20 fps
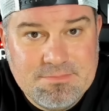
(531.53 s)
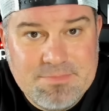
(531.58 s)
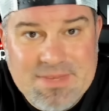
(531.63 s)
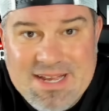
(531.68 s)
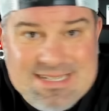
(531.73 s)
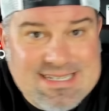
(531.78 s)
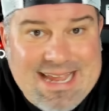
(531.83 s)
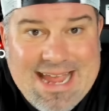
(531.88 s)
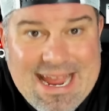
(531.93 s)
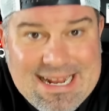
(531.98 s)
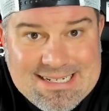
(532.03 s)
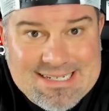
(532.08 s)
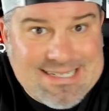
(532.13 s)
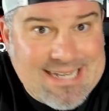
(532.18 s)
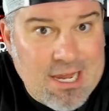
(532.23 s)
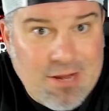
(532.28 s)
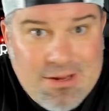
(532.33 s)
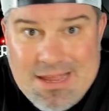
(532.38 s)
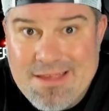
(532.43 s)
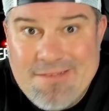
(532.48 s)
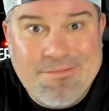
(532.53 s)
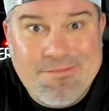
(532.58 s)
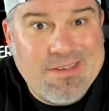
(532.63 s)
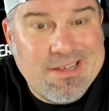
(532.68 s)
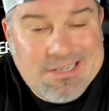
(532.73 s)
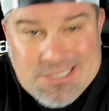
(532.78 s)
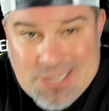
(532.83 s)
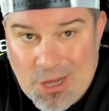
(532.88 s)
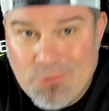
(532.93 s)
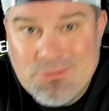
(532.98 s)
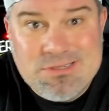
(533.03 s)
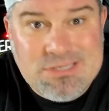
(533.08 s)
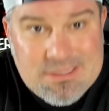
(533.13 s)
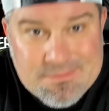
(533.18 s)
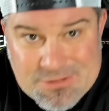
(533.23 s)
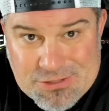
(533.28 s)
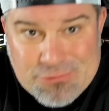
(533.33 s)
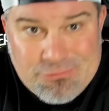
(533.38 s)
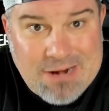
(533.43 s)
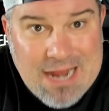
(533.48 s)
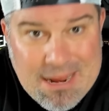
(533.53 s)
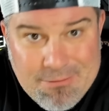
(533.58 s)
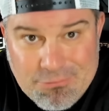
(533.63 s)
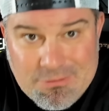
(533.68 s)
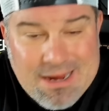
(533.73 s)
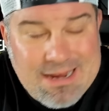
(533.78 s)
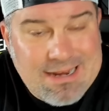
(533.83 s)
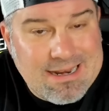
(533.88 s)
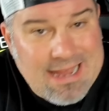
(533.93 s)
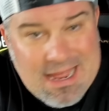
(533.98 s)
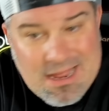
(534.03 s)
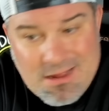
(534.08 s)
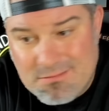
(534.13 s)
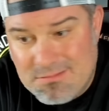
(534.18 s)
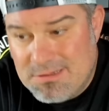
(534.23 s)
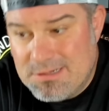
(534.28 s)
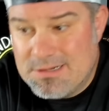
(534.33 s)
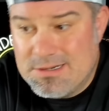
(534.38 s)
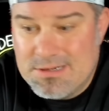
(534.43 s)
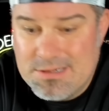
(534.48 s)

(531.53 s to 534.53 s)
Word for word: Because I hate to tell you, if you don't subscribe right now,